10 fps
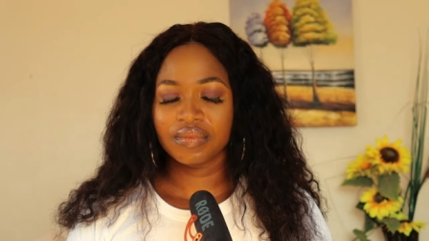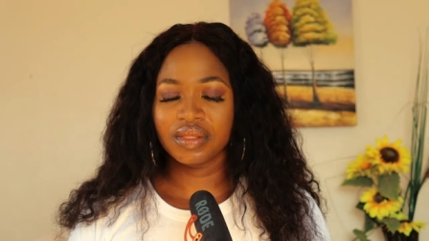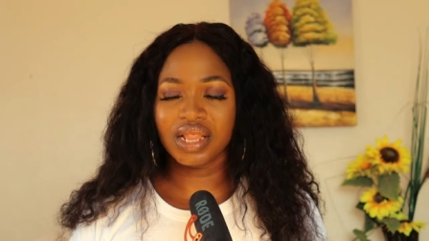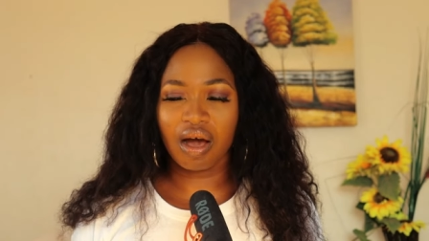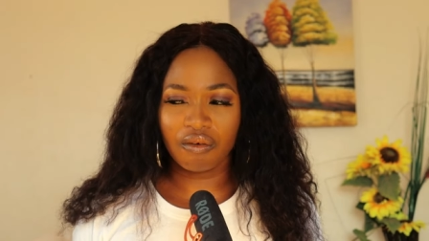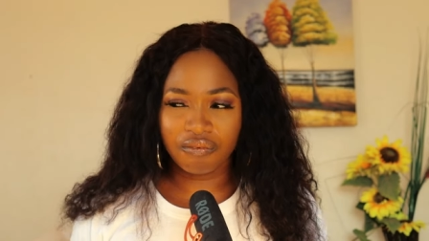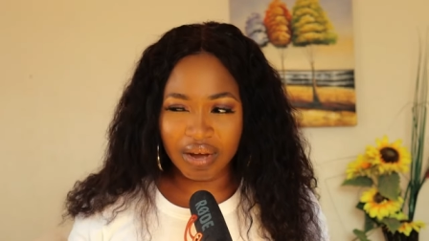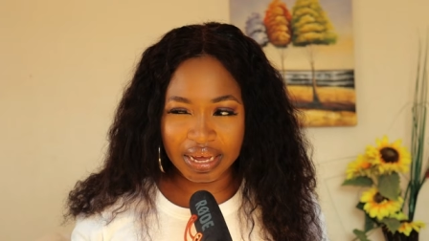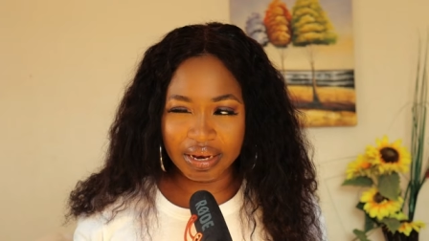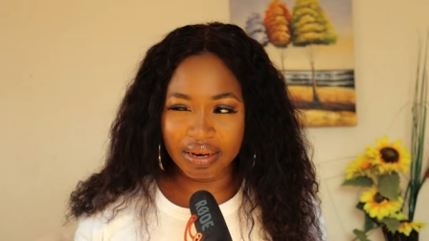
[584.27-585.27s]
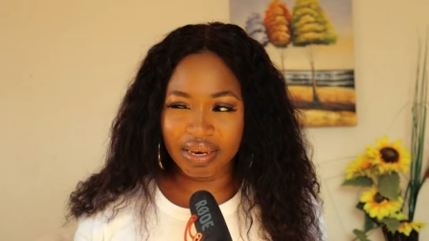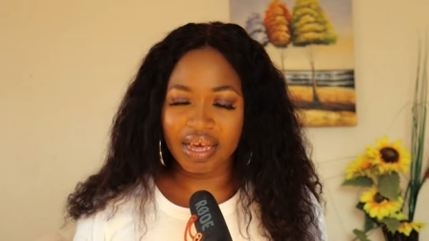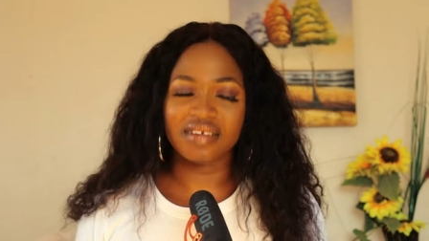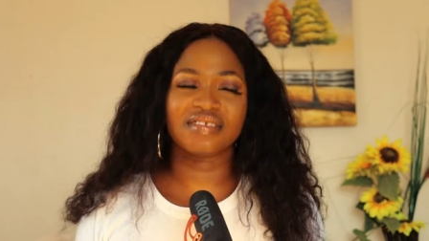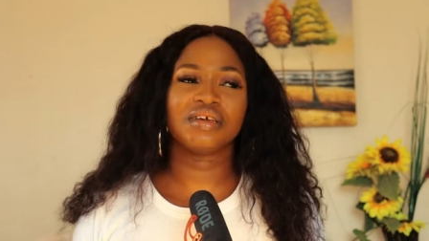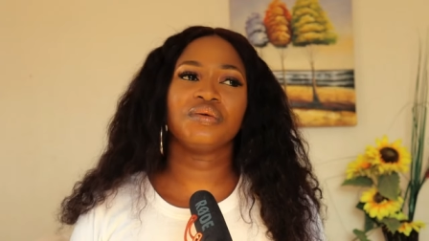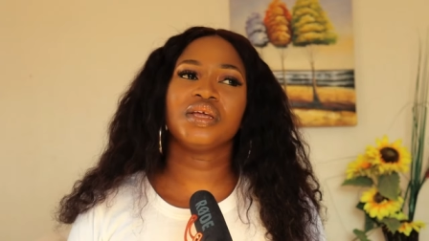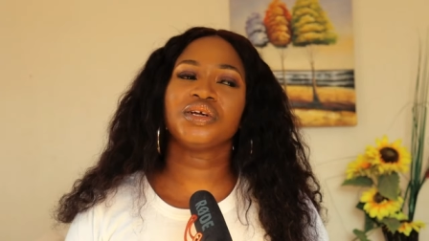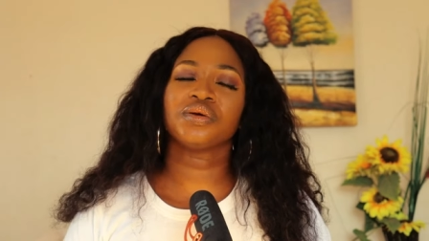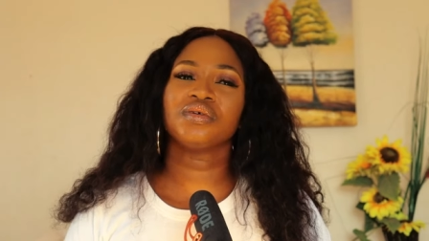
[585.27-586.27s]
Now, fine, there are
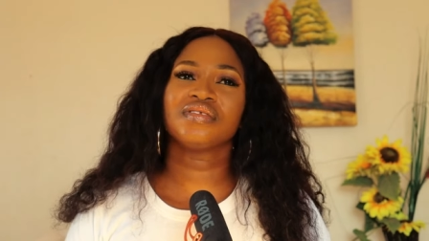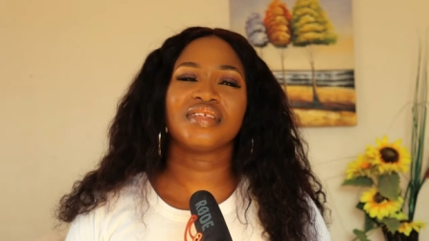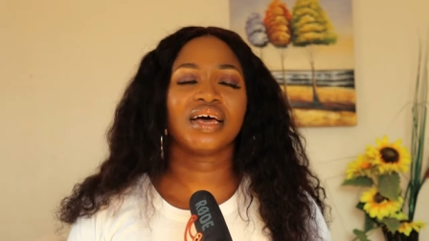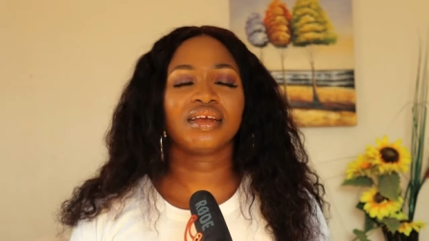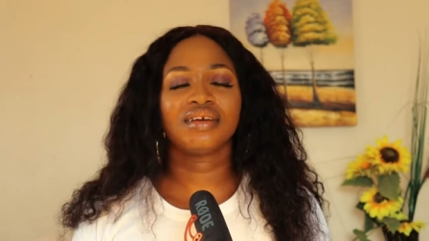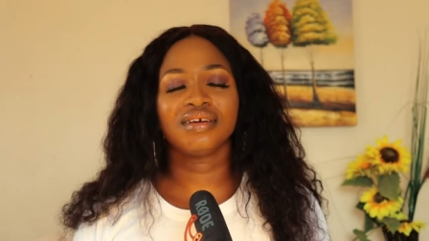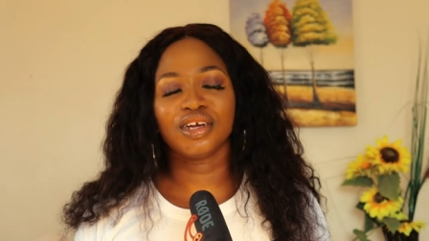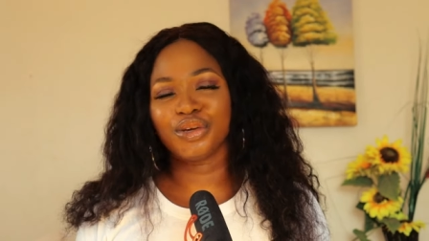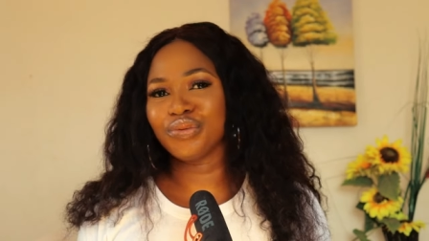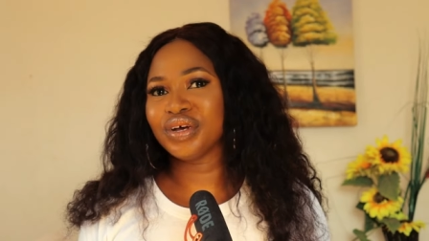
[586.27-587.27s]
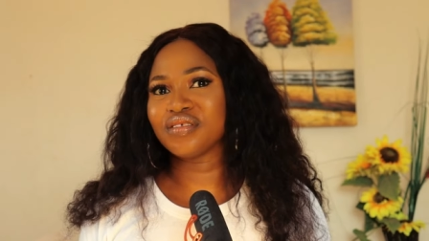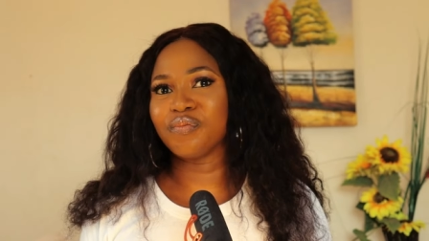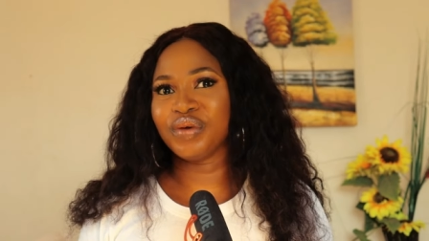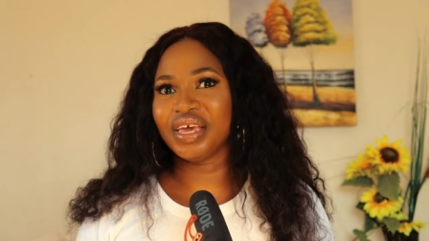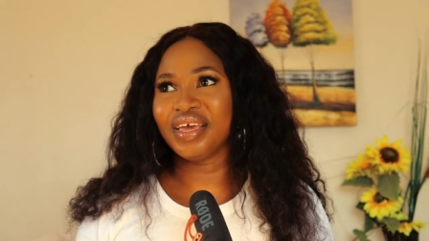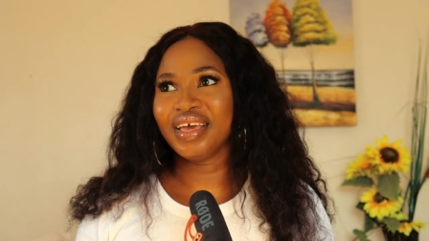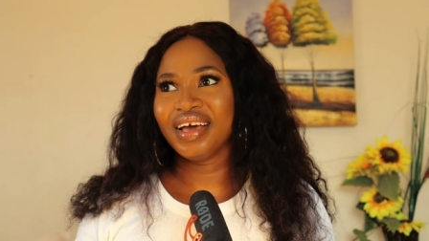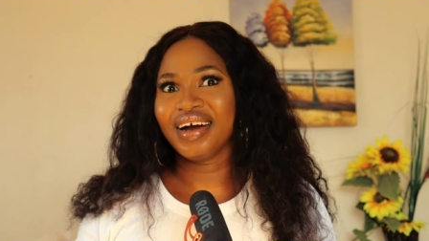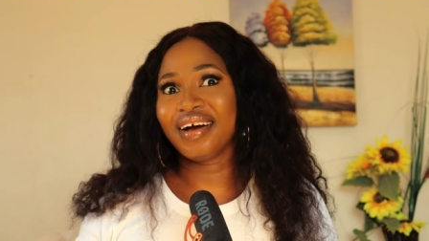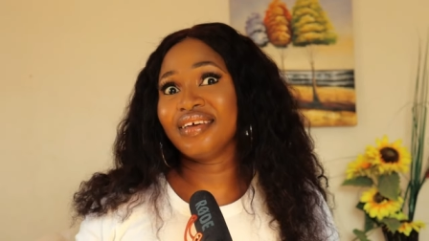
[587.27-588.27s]
speculations that Nigerians pay
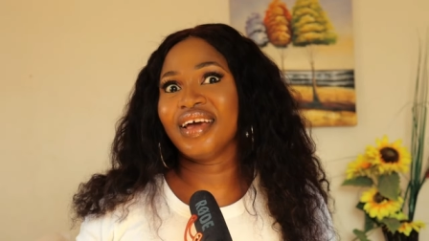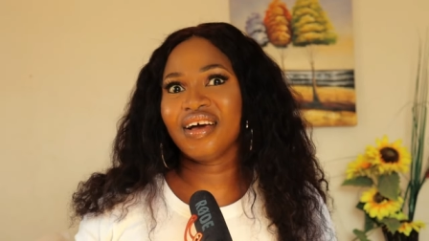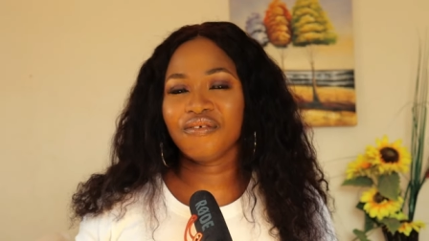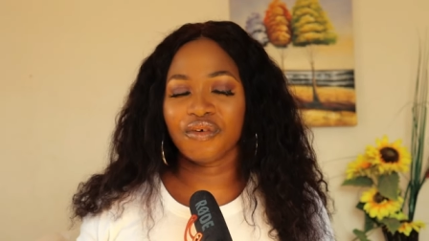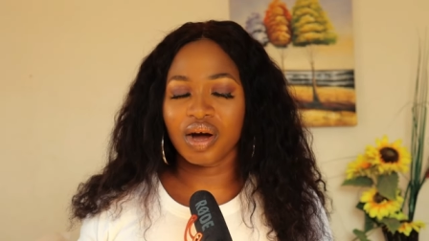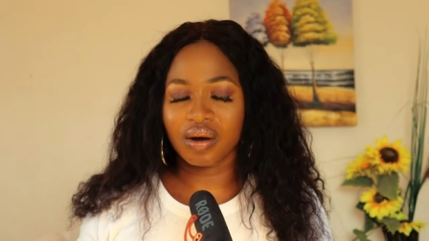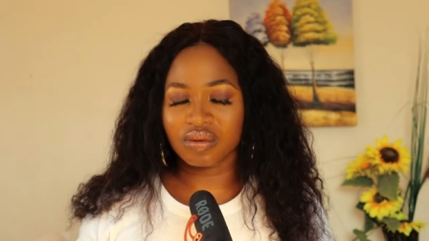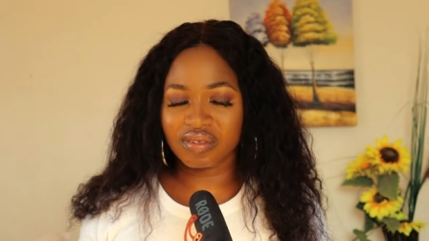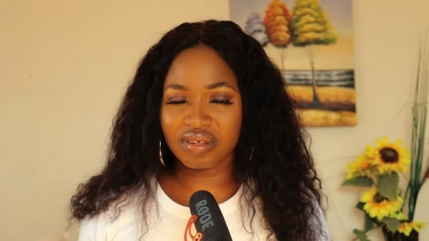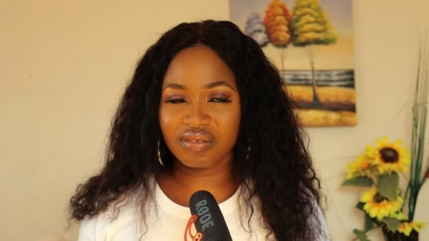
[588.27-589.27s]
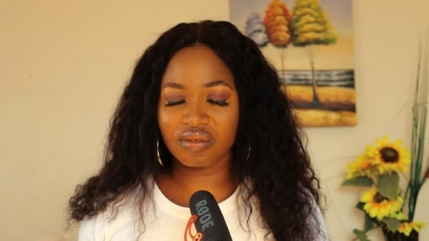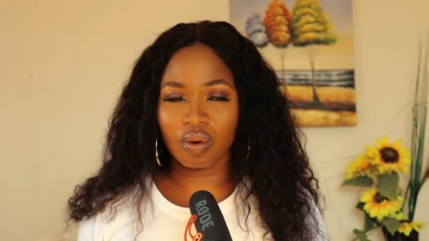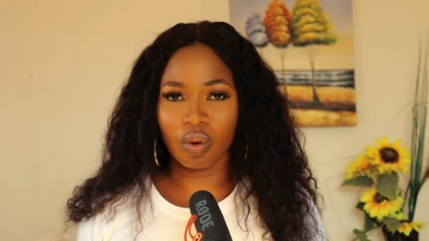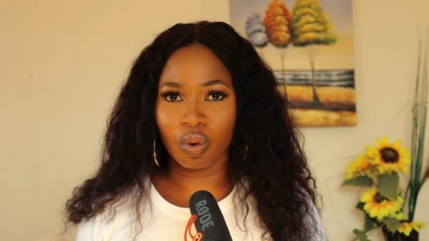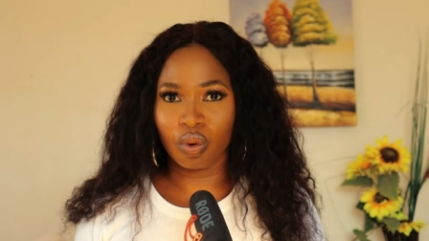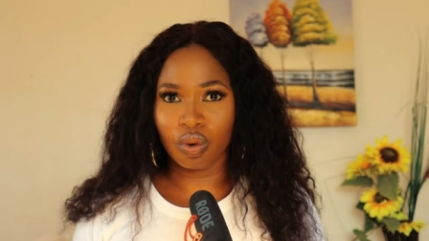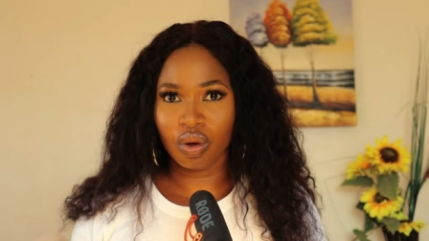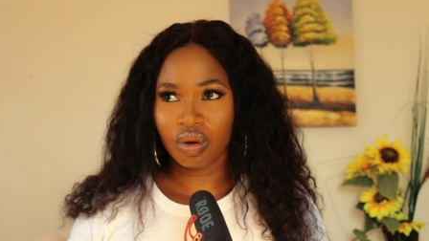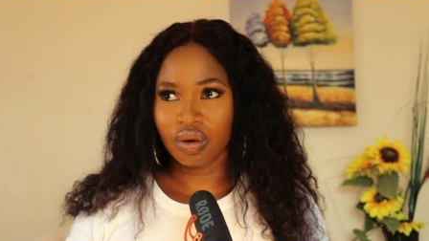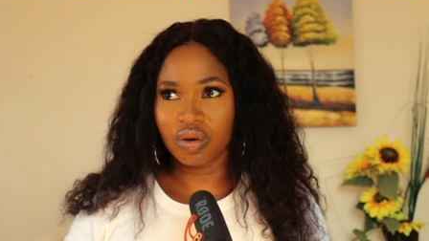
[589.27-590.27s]
higher for houses or
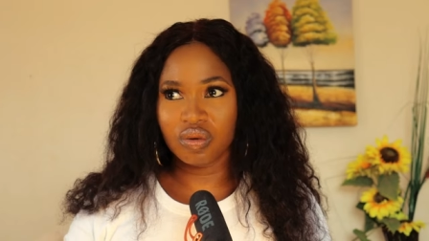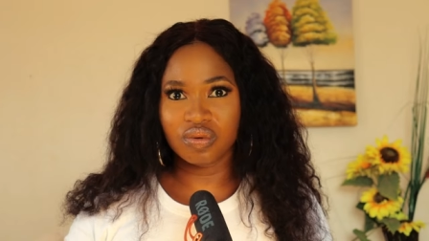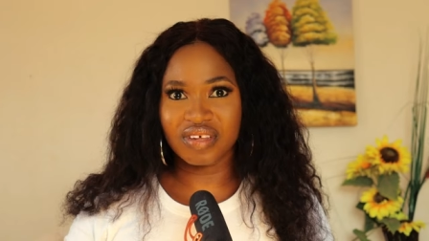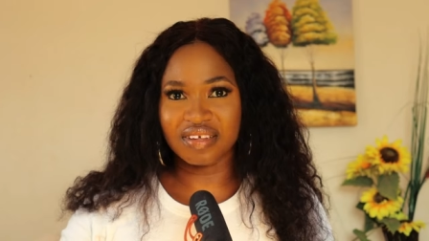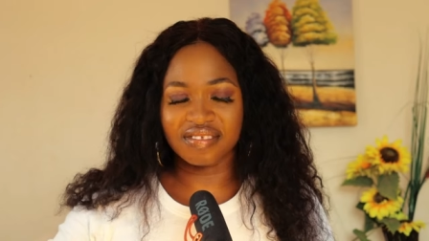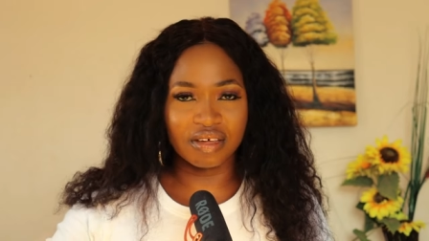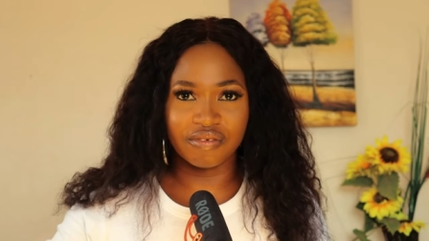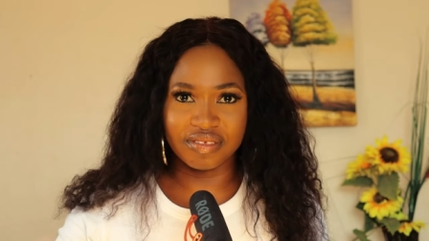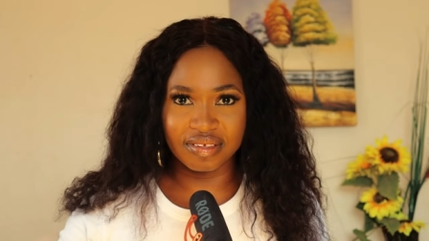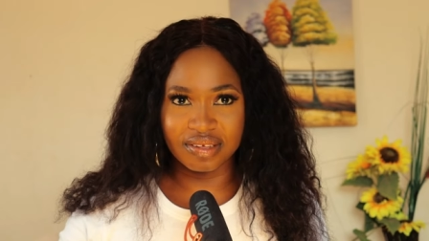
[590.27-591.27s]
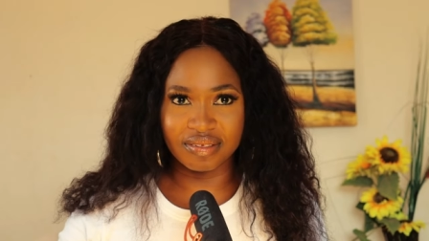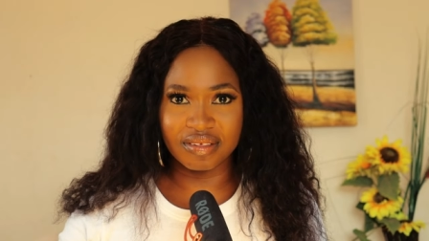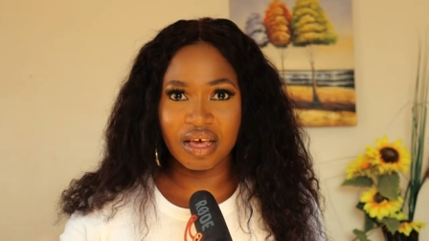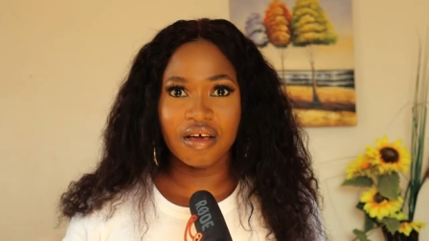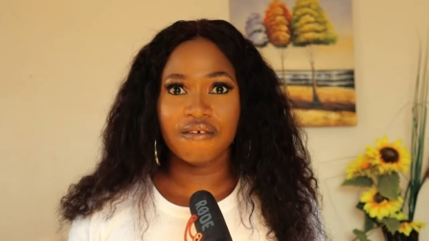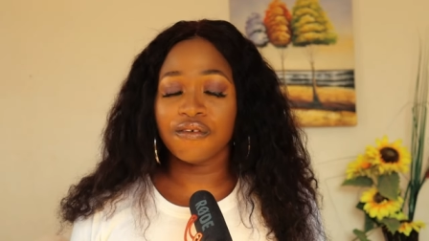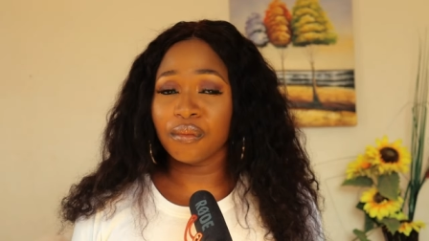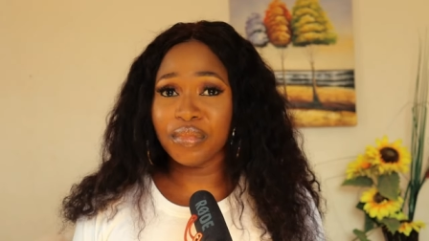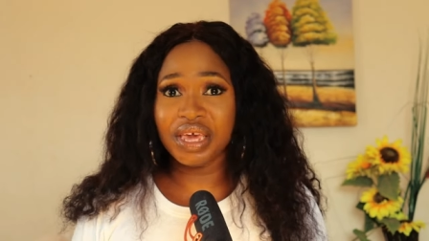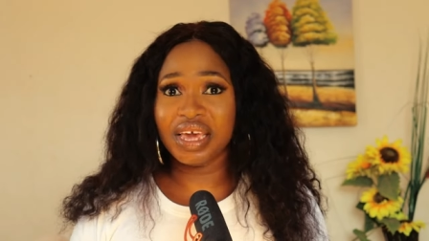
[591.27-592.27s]
goods and services.
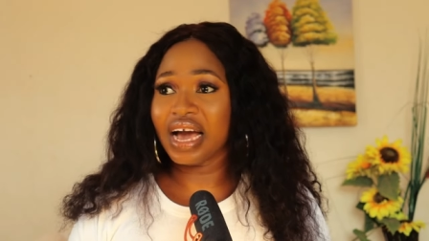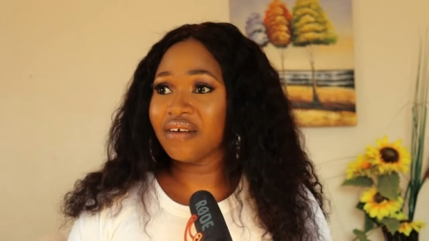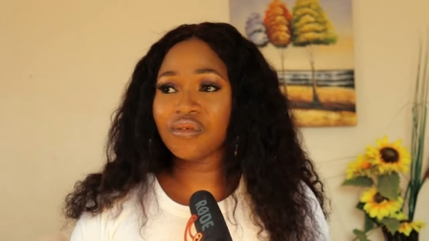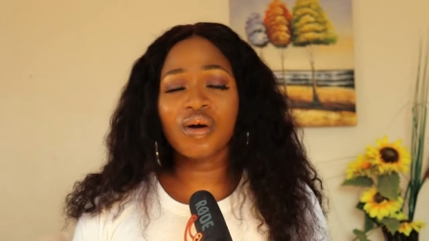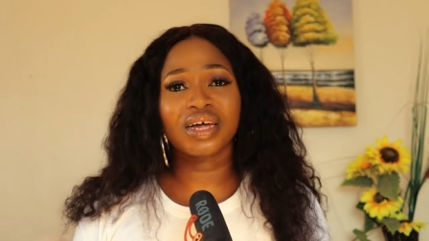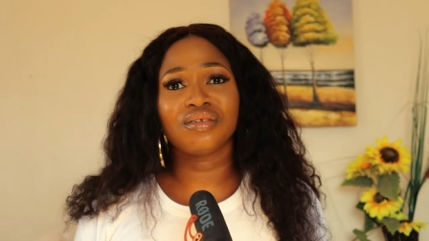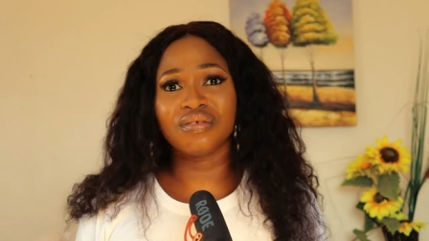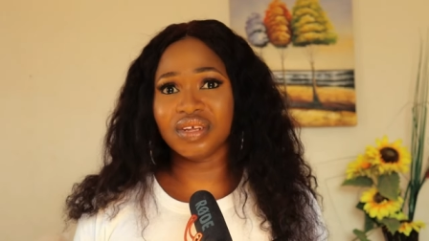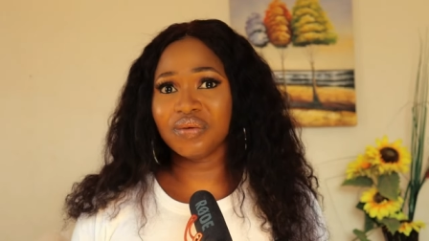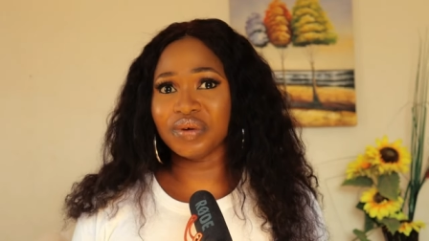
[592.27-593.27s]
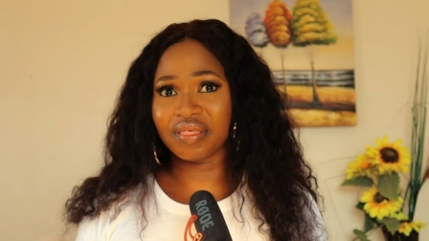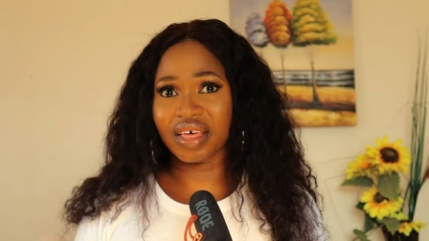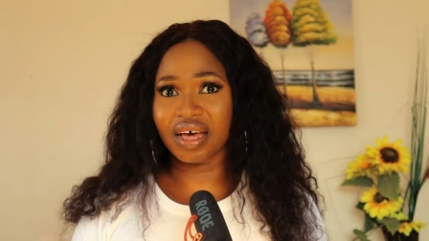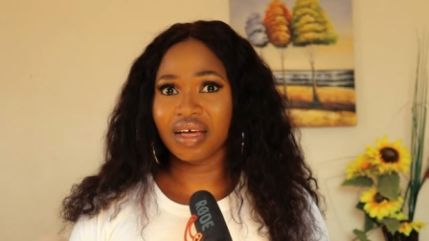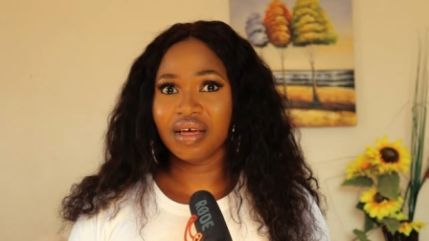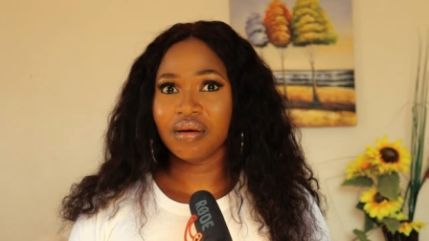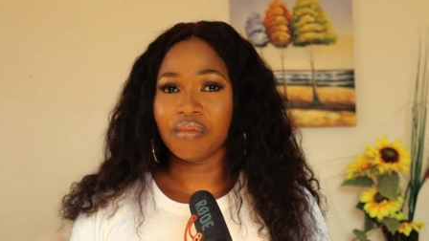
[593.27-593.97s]
For me, I have not had to deal with that.